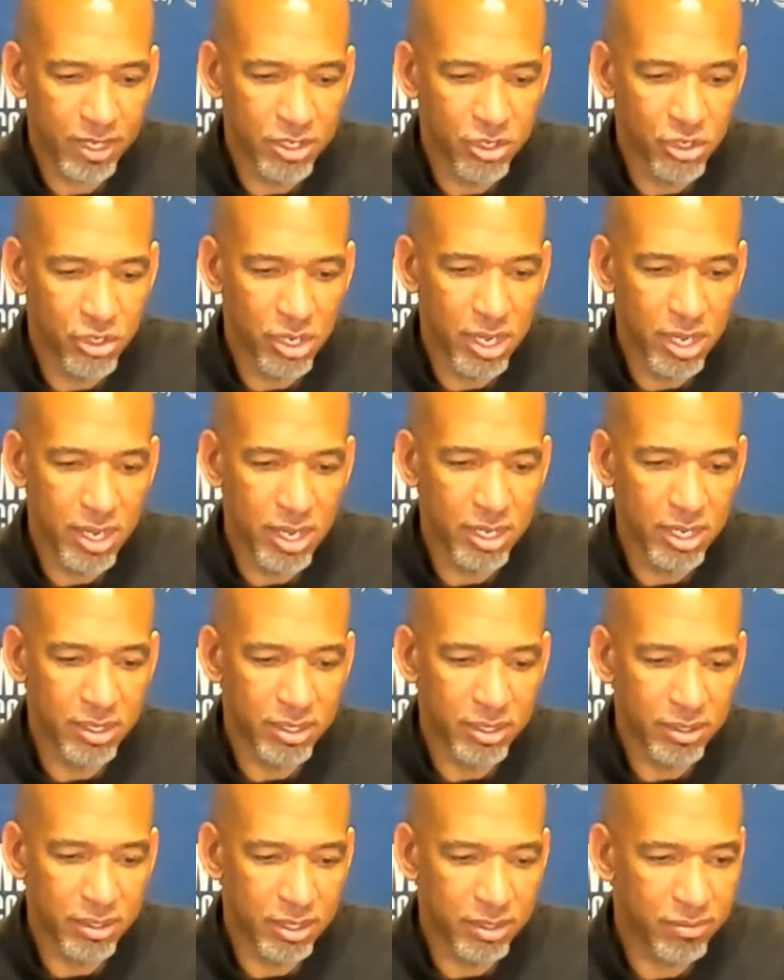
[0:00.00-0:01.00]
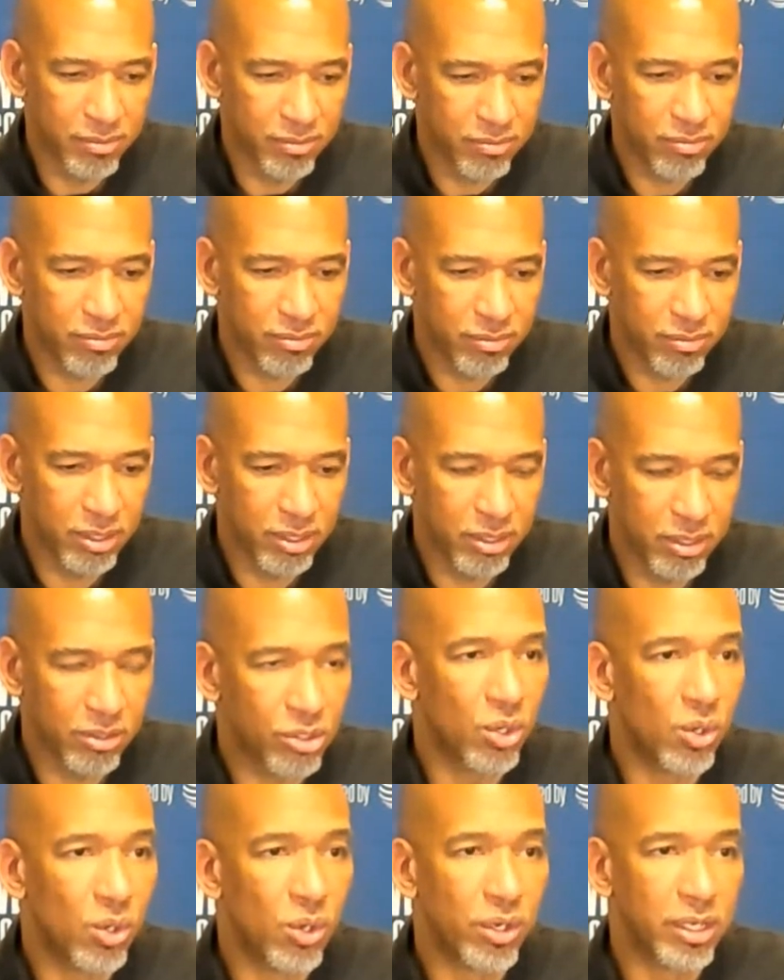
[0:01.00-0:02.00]
and Jay and
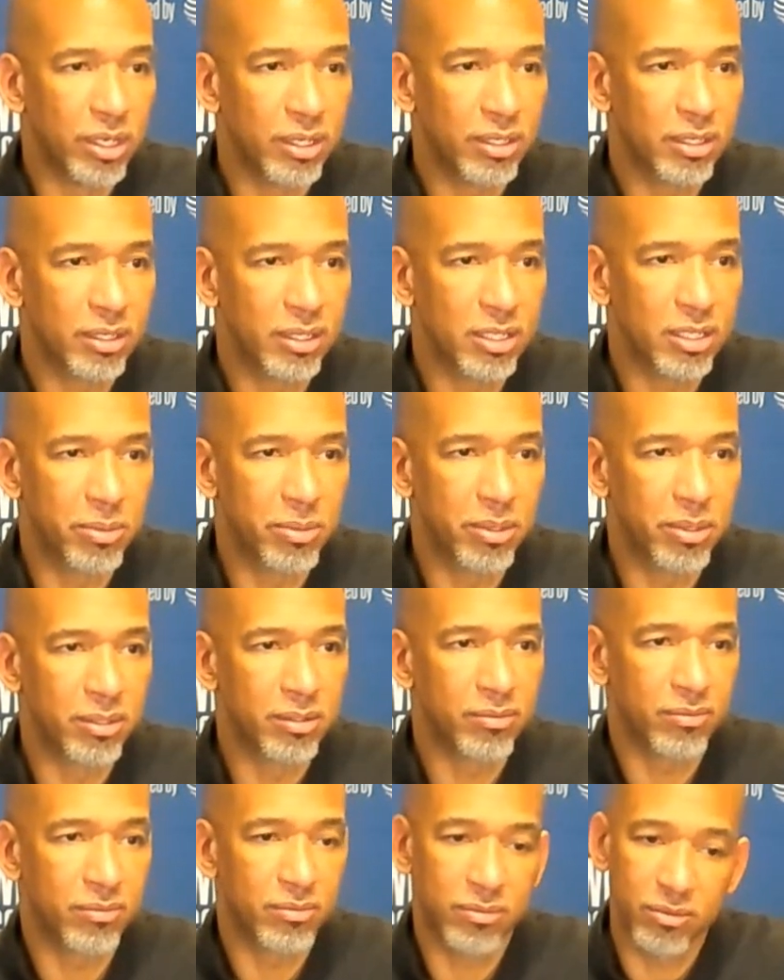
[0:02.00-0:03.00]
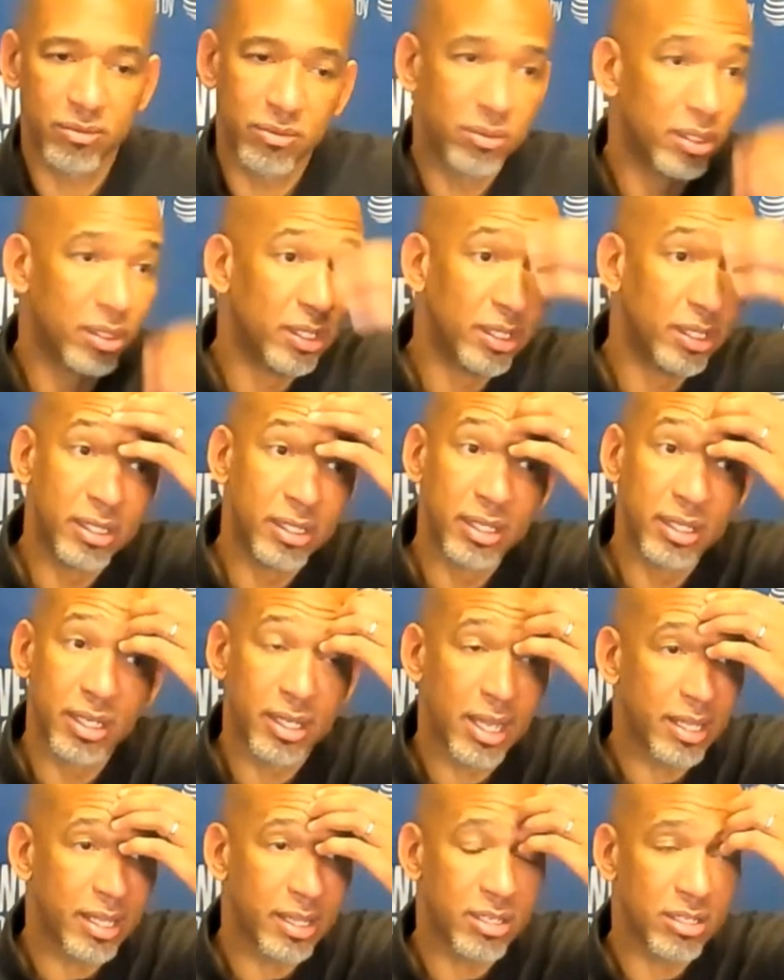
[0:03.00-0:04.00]
Torrey has been really good at
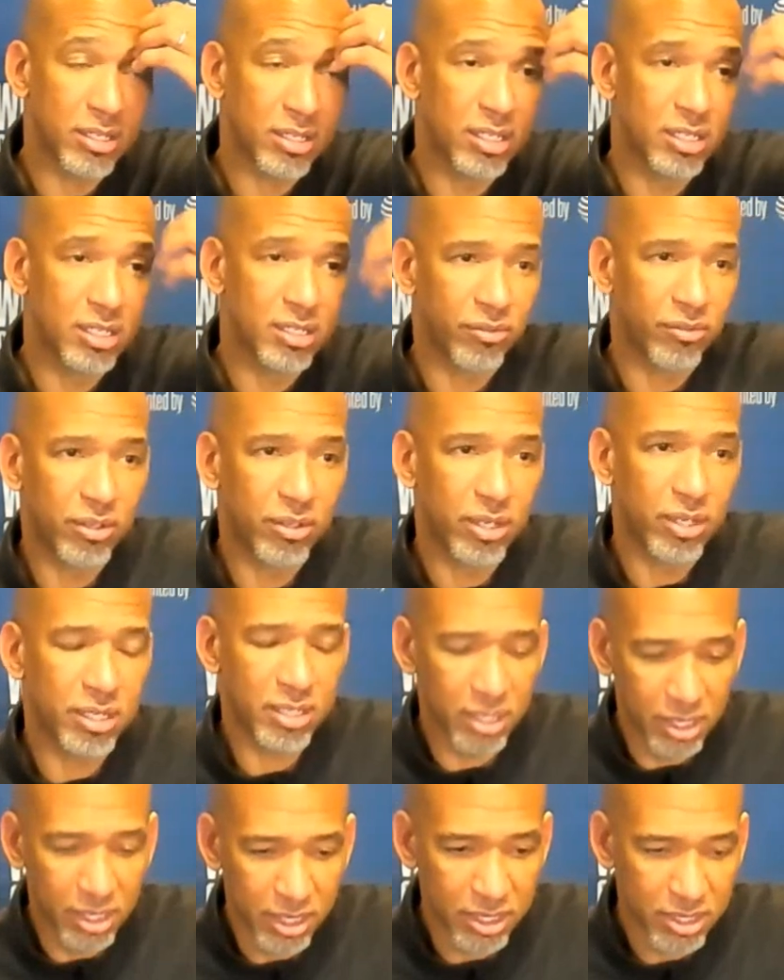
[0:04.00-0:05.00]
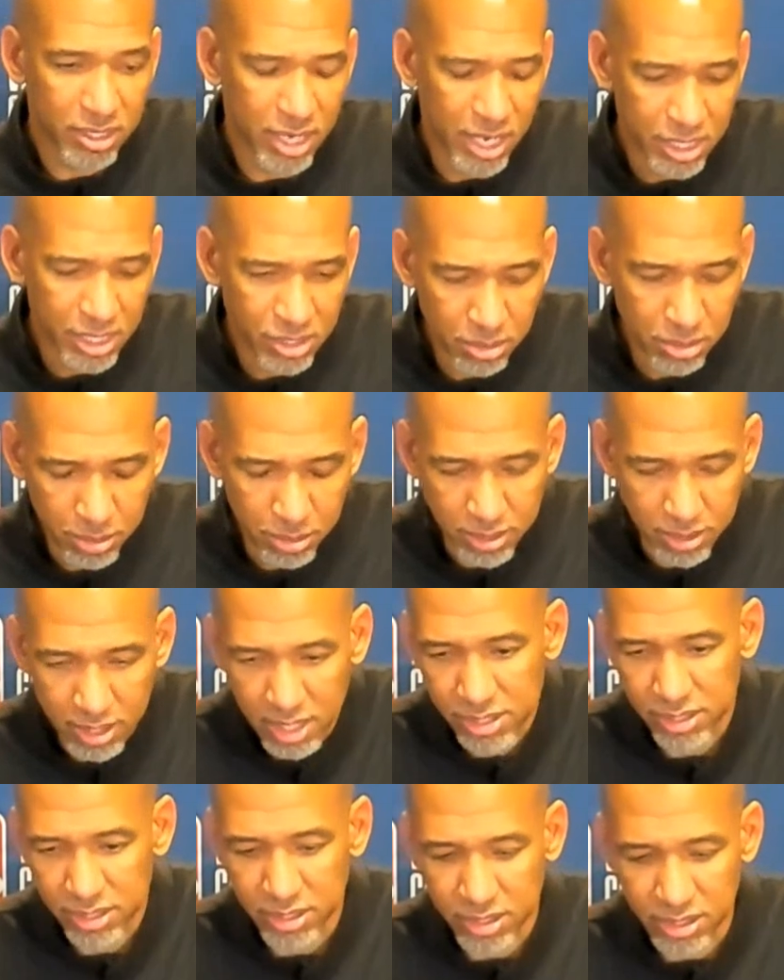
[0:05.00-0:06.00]
that this season for us to get us extra
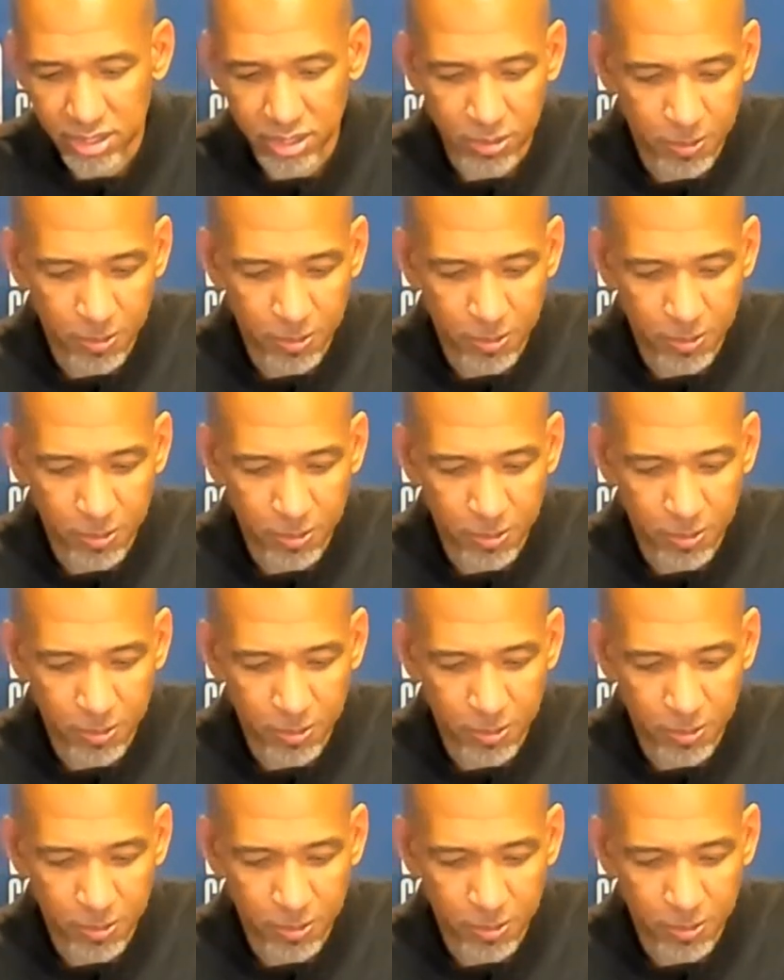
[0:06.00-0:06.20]
possessions.